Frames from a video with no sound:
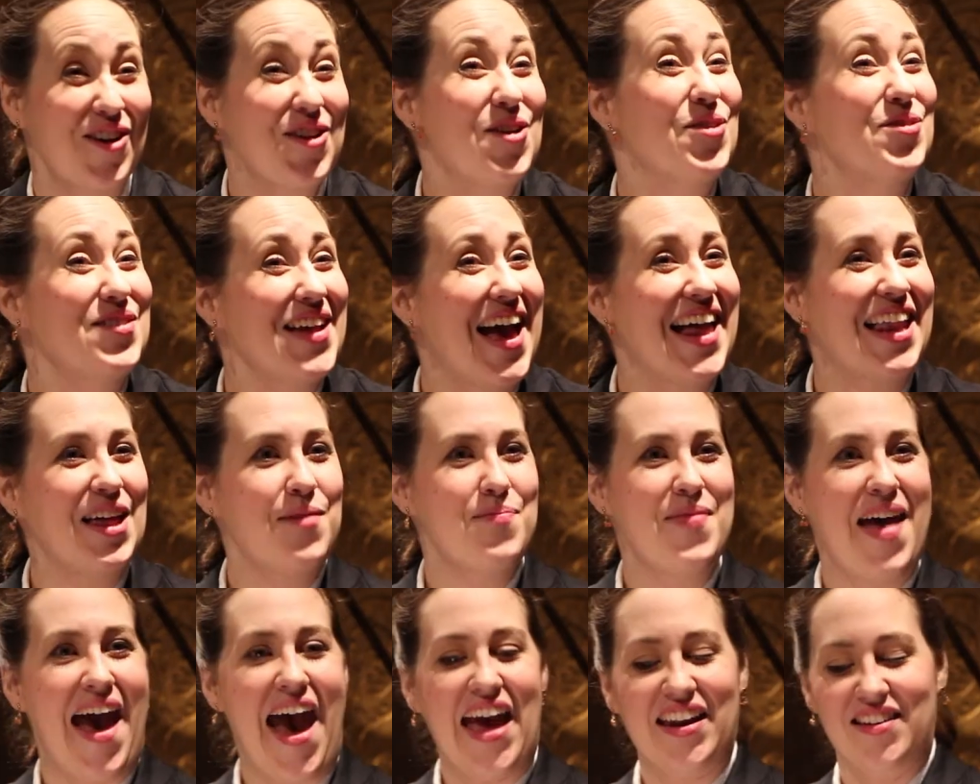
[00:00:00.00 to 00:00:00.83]
so you tell
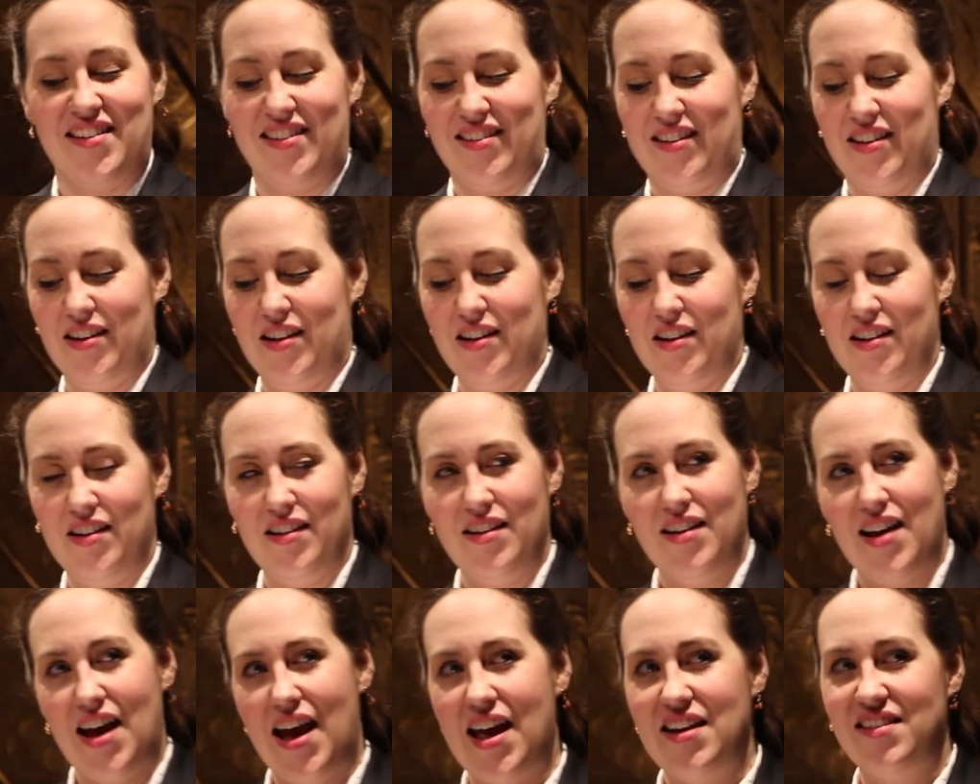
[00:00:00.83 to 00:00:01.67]
him that
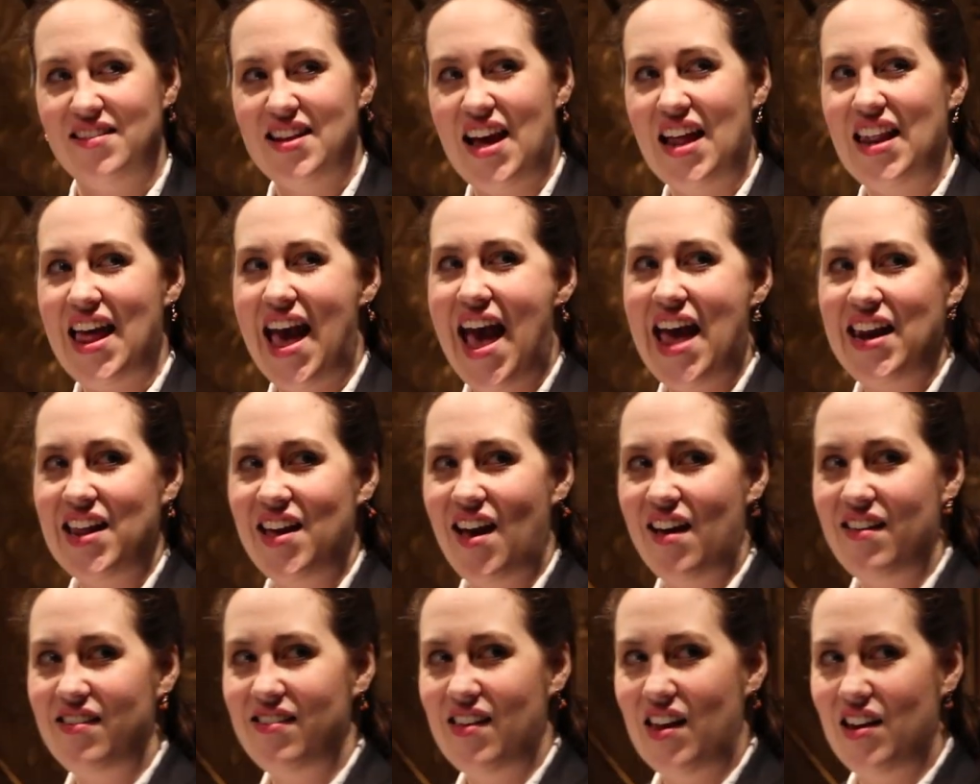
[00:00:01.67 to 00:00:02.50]
and tell
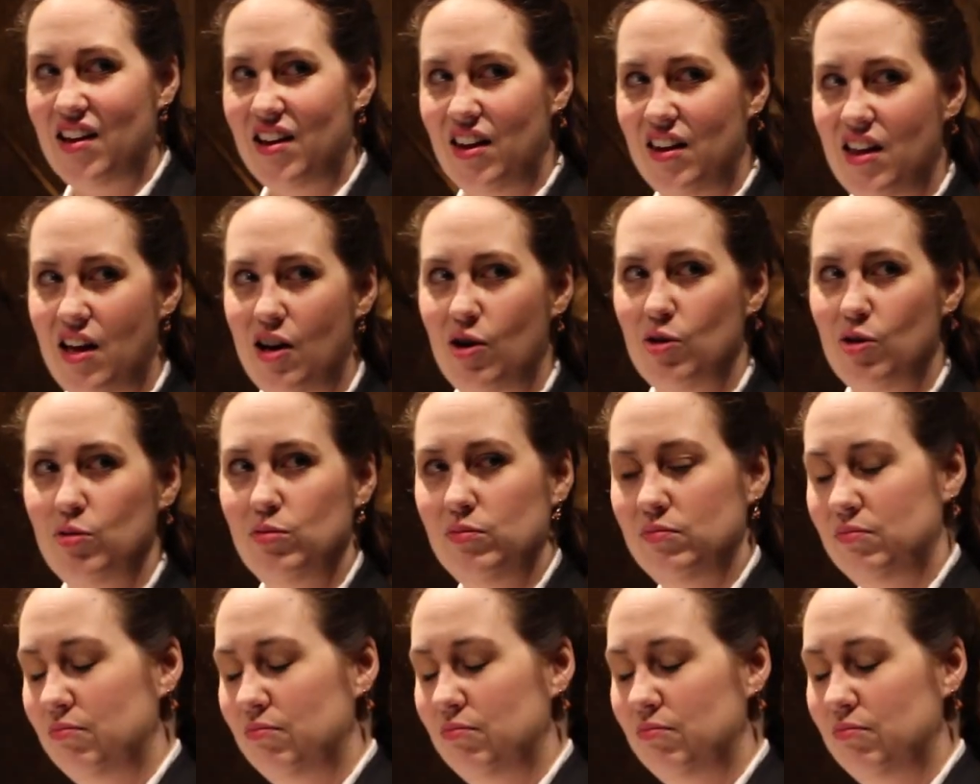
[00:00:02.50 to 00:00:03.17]
Annie I said hello.